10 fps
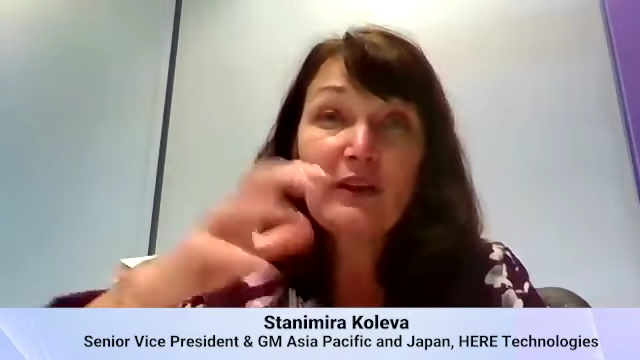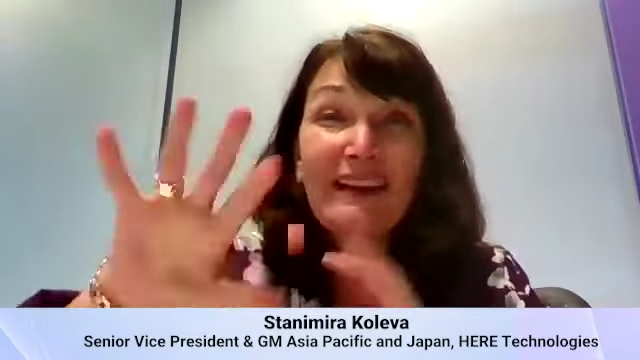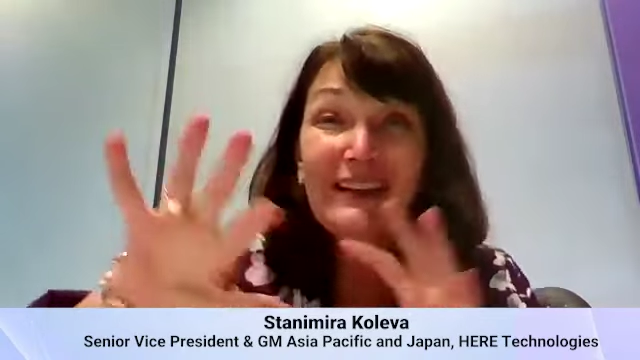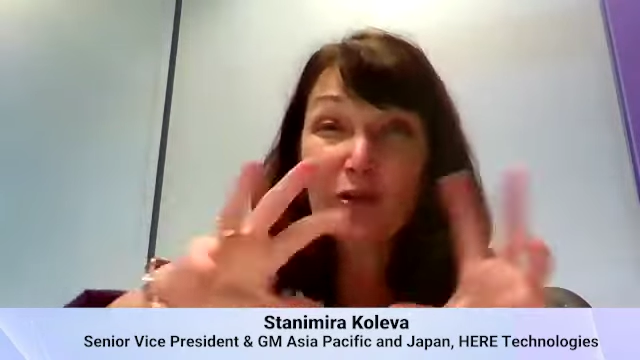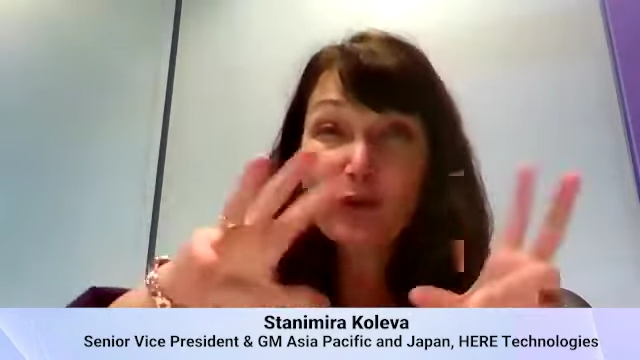
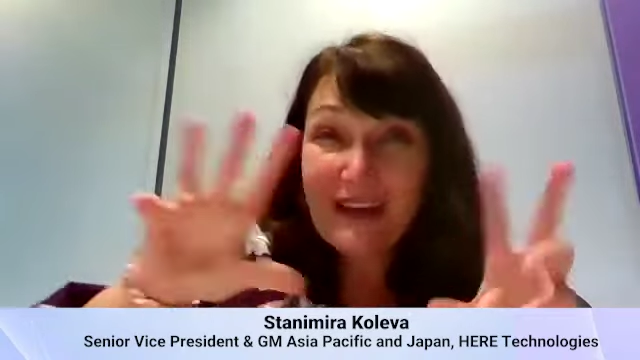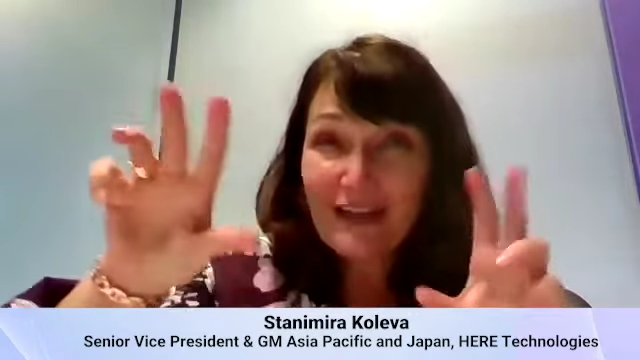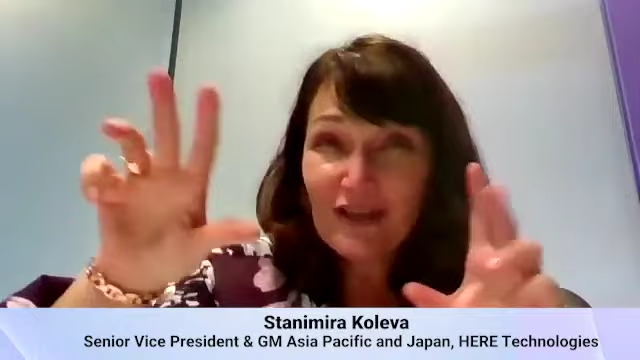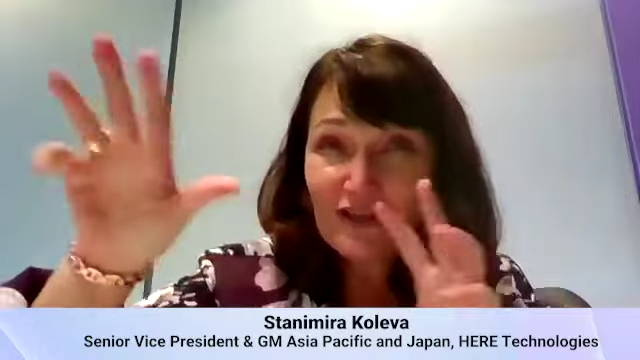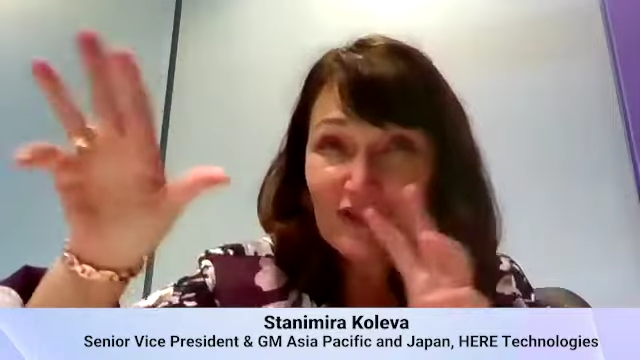in a
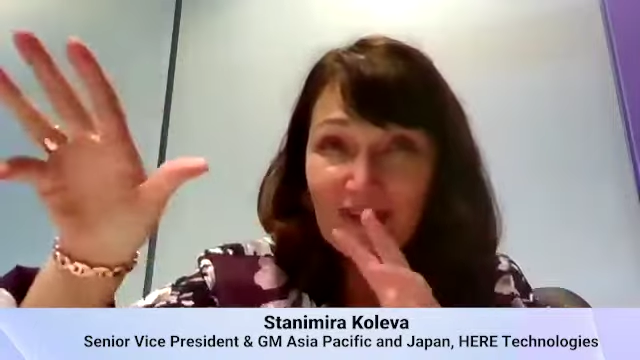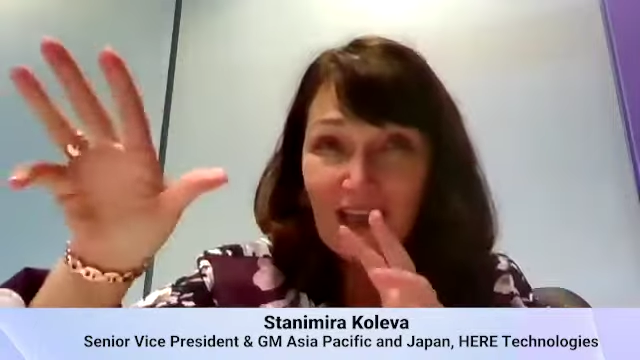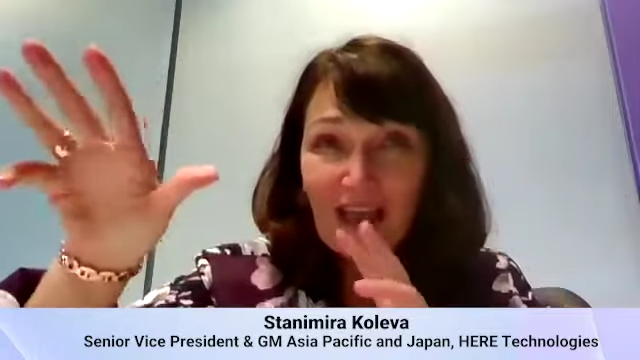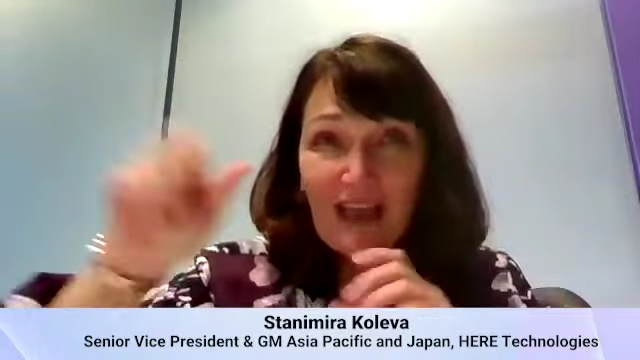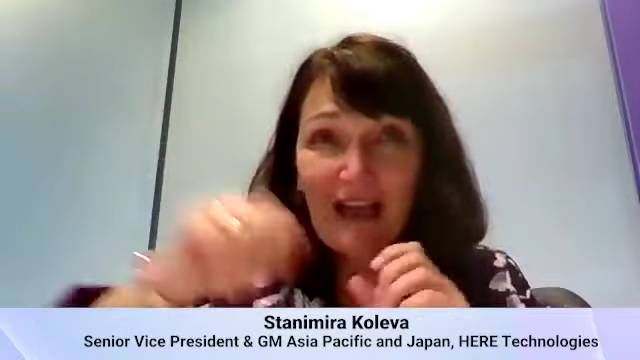location
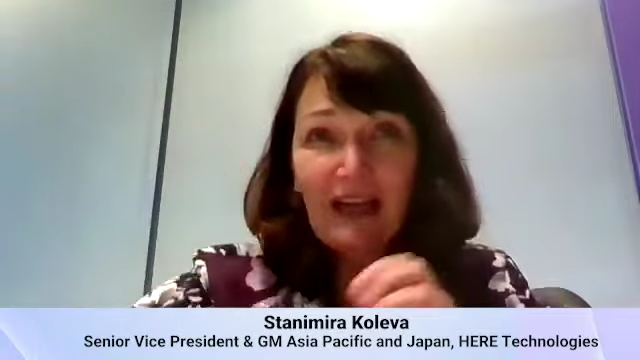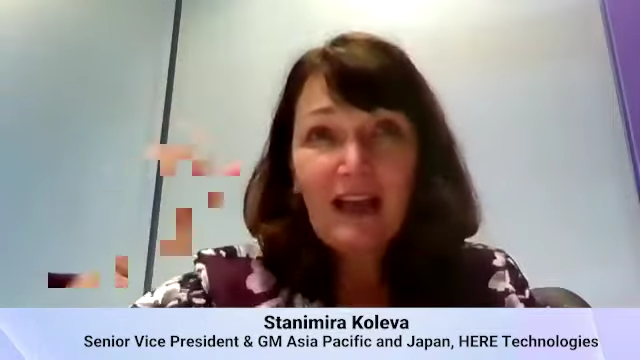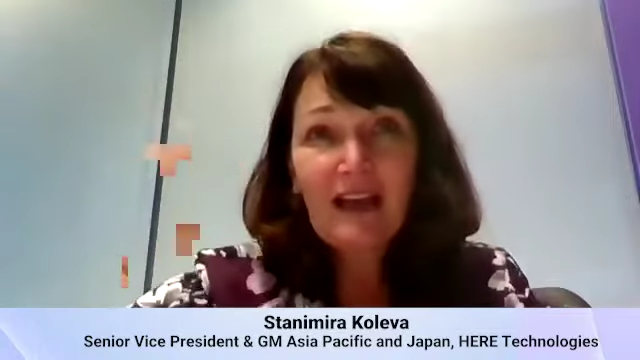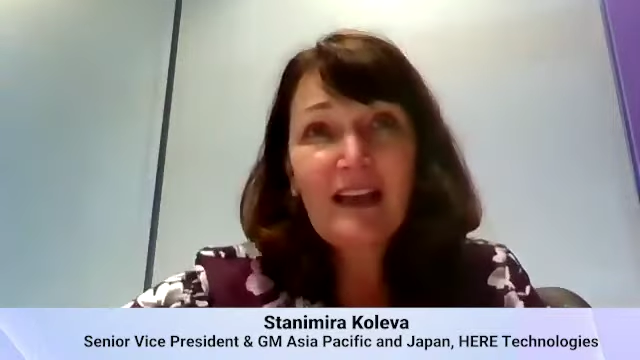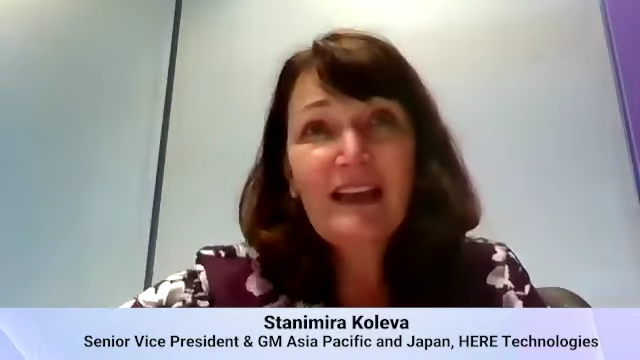
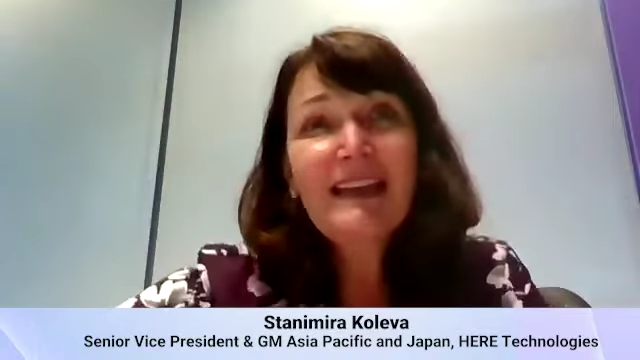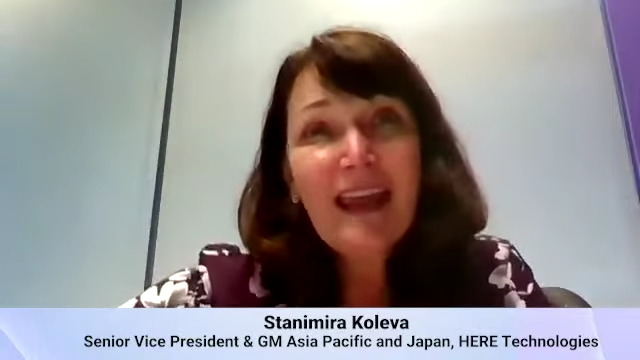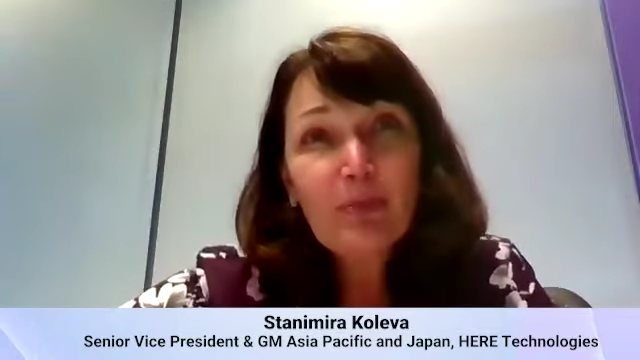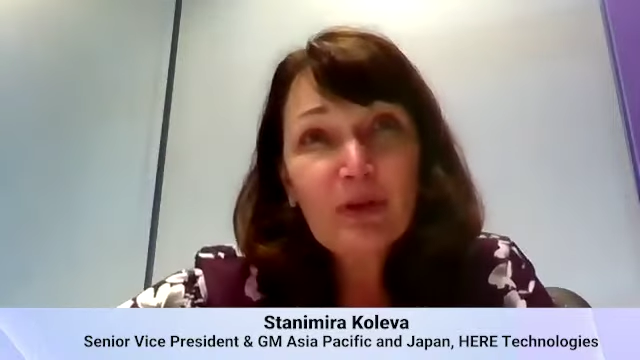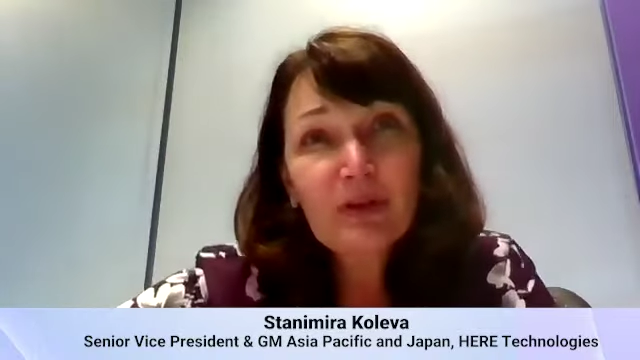
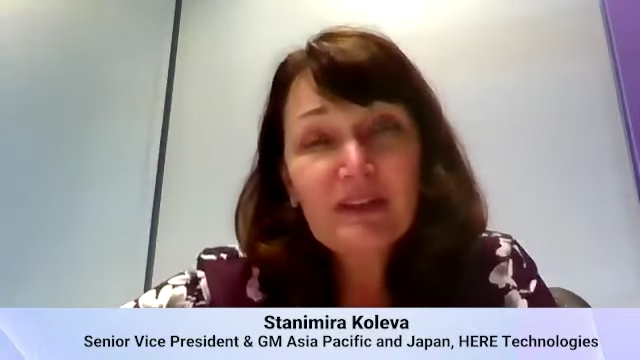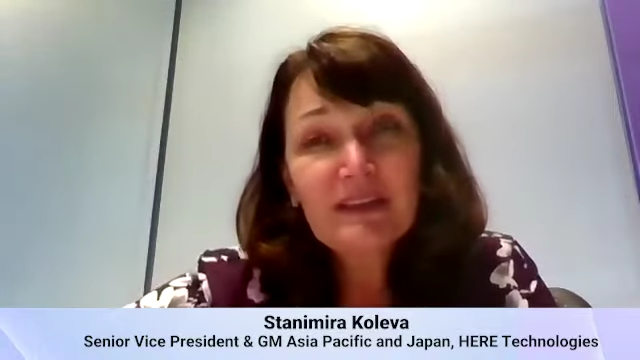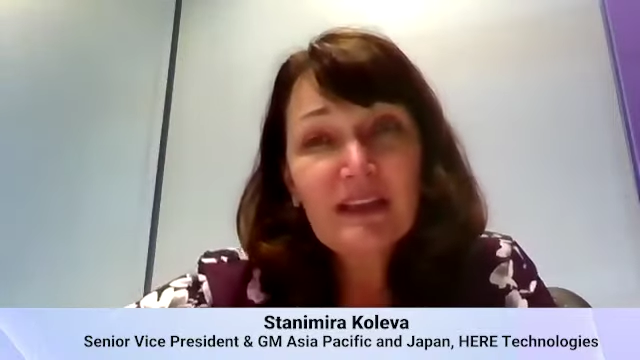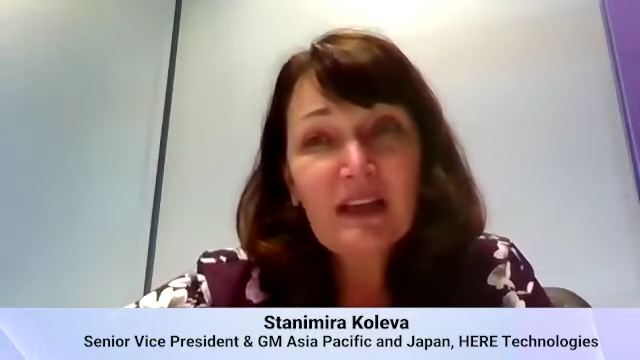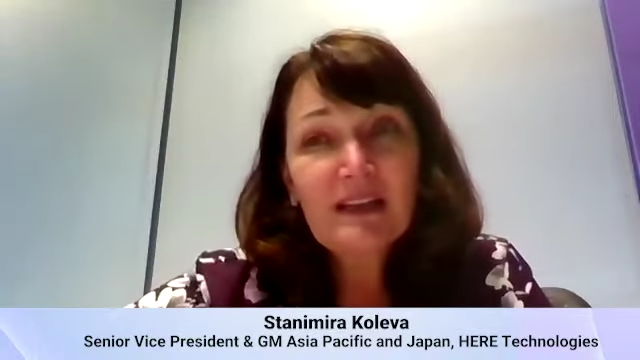enabled